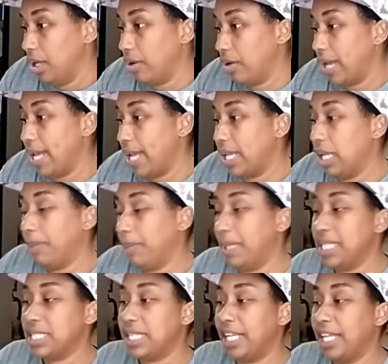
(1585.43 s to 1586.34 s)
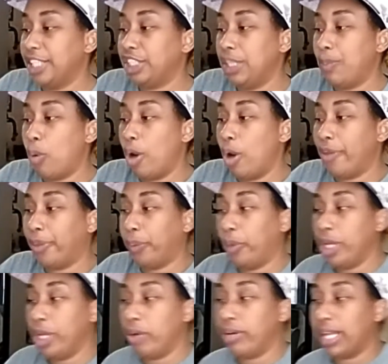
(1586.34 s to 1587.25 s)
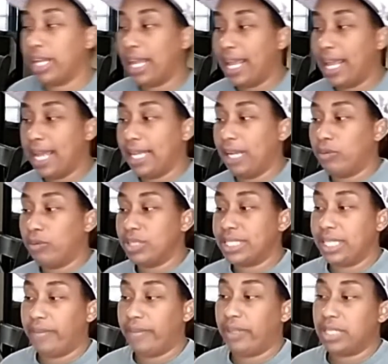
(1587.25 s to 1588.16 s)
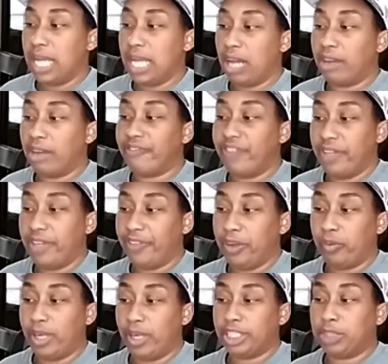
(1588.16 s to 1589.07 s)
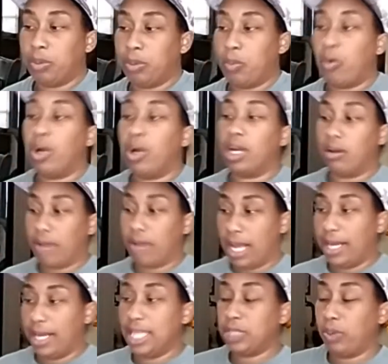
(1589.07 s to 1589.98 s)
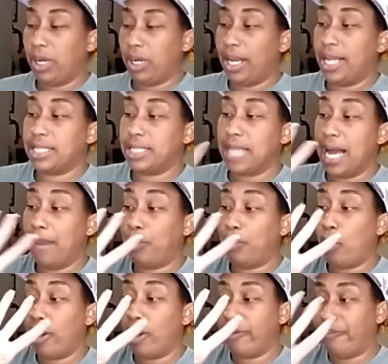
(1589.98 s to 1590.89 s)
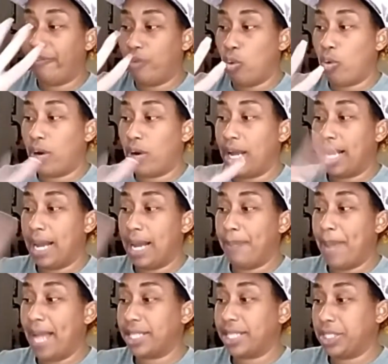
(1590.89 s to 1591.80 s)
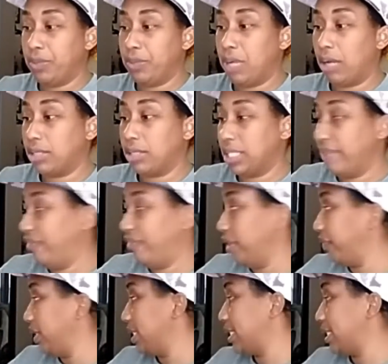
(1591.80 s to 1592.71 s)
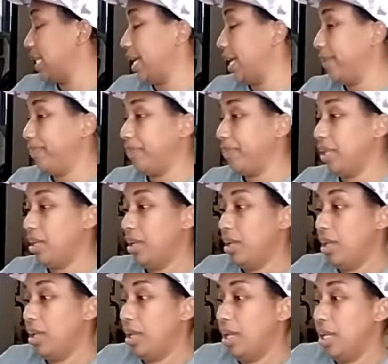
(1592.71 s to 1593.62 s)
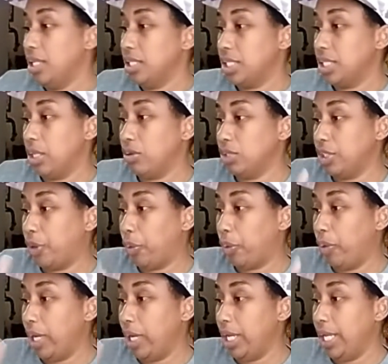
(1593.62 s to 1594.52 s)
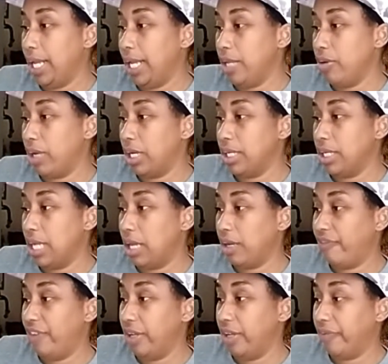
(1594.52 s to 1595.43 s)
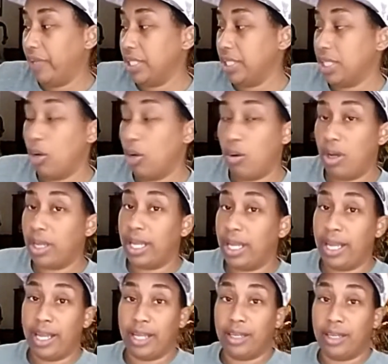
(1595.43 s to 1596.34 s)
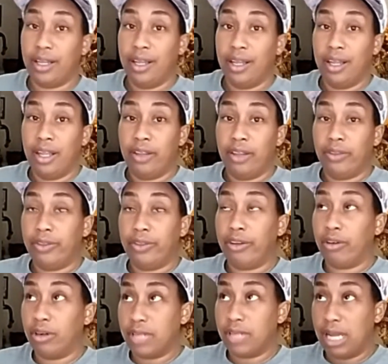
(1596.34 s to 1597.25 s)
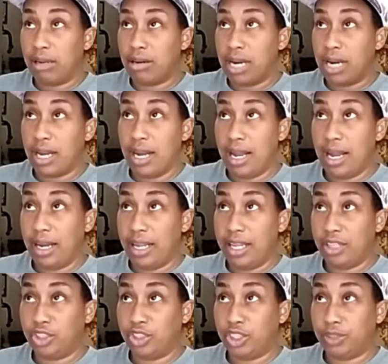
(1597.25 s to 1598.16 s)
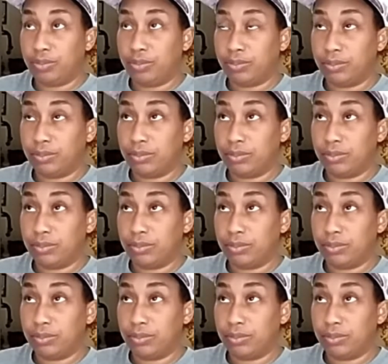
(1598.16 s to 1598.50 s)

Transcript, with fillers: Okay, Kimberly said she bought three on the candy and received a dollar fifty register reward. Okay, that's what it is. I bought four and got back two dollars and fifty cents. So it's three and you get a dollar fifty. So again, they're a dollar ninety nine each.